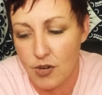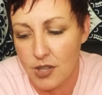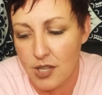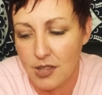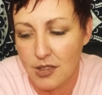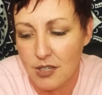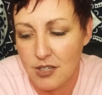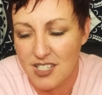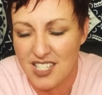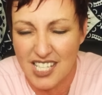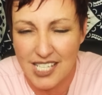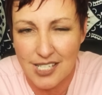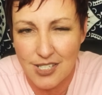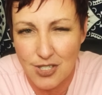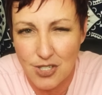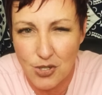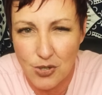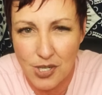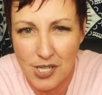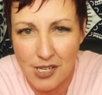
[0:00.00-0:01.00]
that there's things
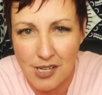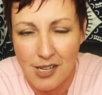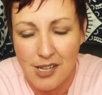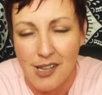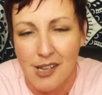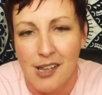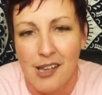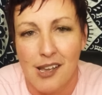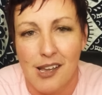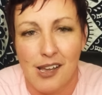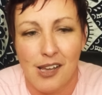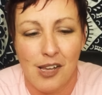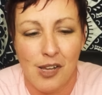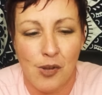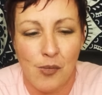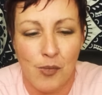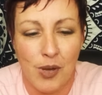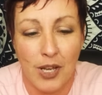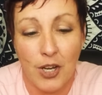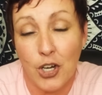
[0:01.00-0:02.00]
to it.
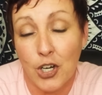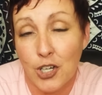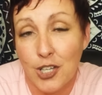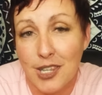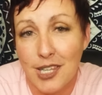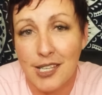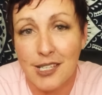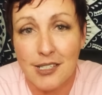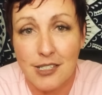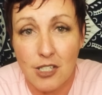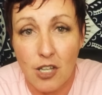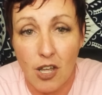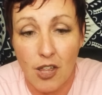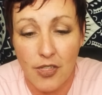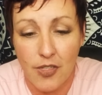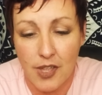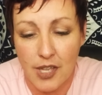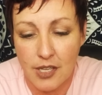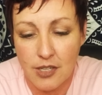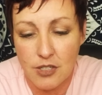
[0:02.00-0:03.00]
I heard things, saw
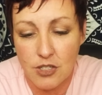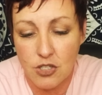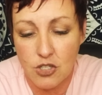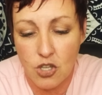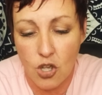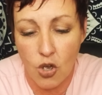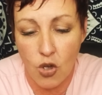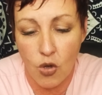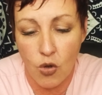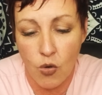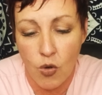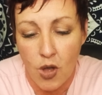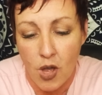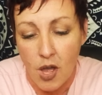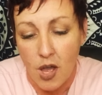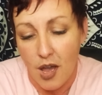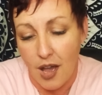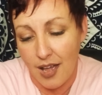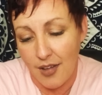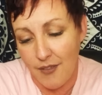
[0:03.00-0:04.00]
things. So
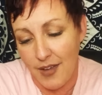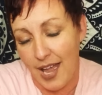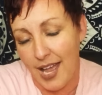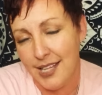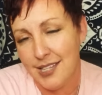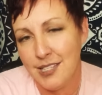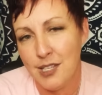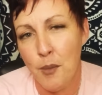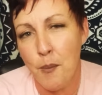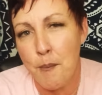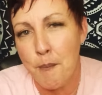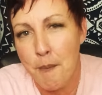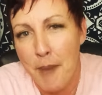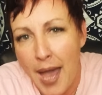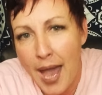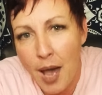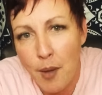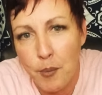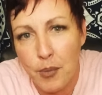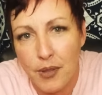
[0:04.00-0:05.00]
I've had to
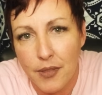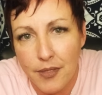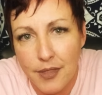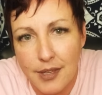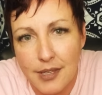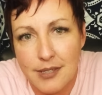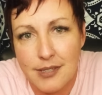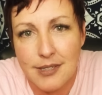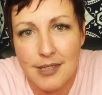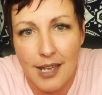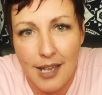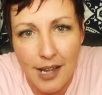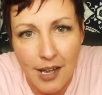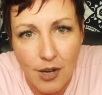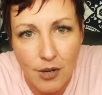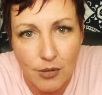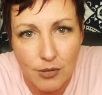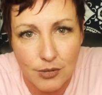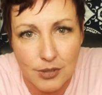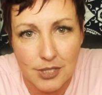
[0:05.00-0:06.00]
map this
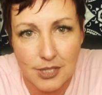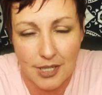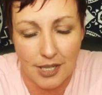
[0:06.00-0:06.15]
out.